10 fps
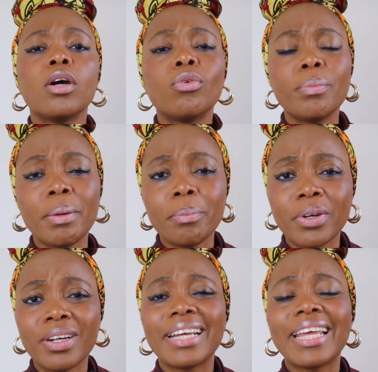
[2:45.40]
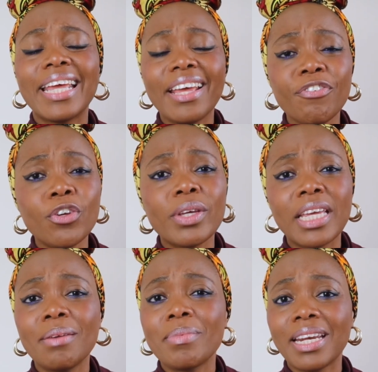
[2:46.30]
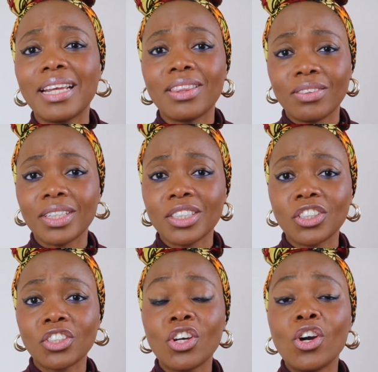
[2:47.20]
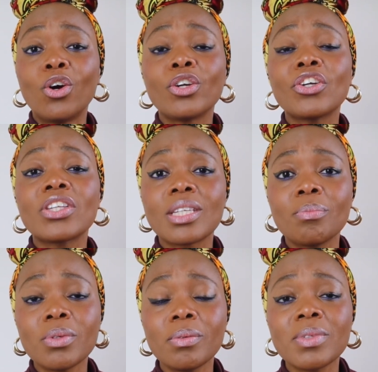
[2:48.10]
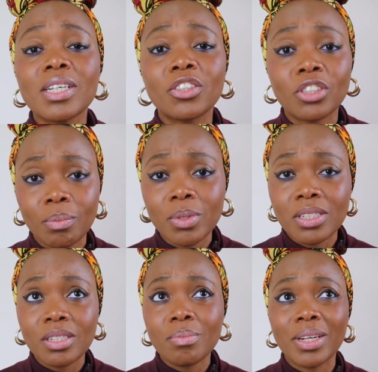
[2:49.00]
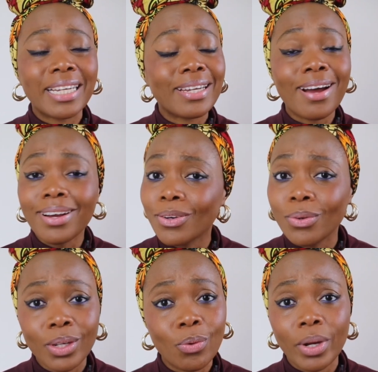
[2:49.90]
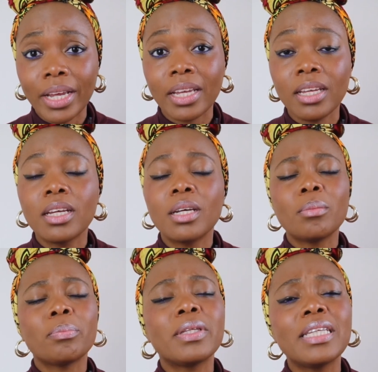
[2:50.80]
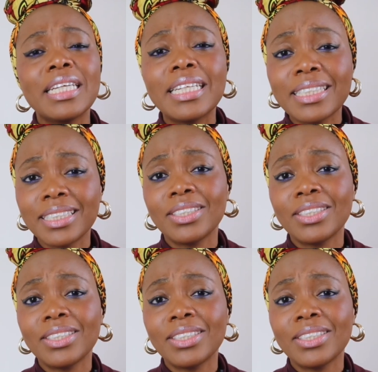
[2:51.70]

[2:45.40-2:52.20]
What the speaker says: Remember, if you keep getting thrush or your symptoms are troublesome and not going away, please